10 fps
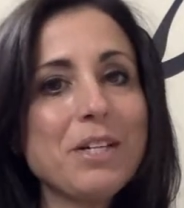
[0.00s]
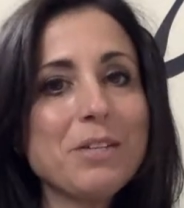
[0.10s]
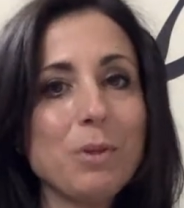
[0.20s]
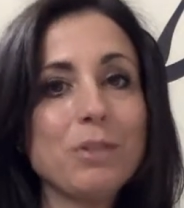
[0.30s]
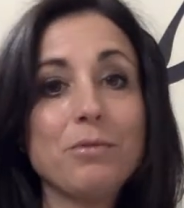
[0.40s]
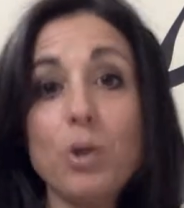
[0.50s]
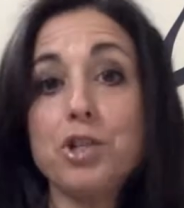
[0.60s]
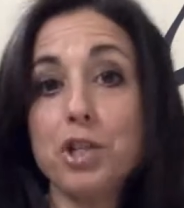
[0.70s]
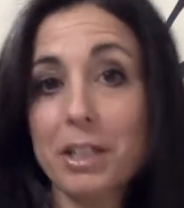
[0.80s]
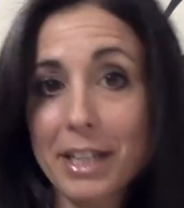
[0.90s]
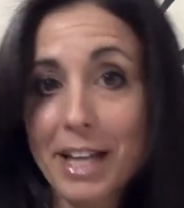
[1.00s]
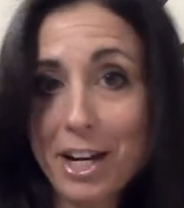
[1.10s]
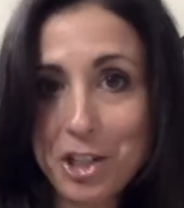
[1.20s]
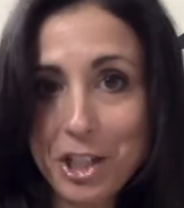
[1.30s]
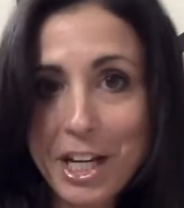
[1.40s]

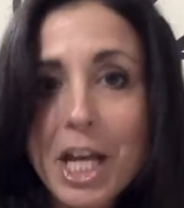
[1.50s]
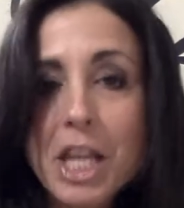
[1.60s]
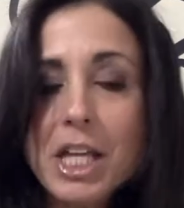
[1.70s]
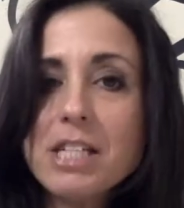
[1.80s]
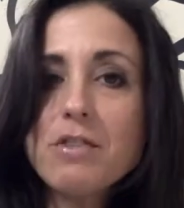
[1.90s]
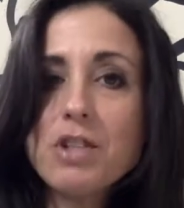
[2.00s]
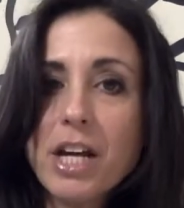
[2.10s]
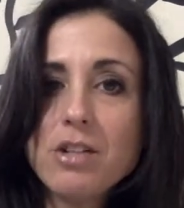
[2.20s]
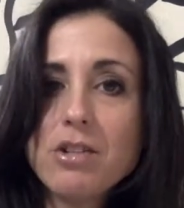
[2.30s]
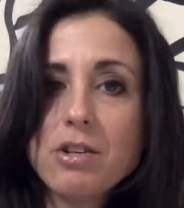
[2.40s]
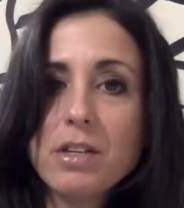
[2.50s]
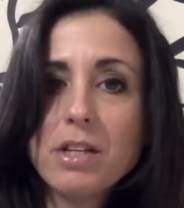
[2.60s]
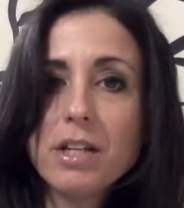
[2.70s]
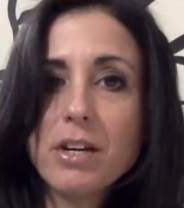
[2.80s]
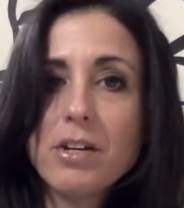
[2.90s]
have changed over the
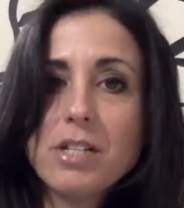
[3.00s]
years,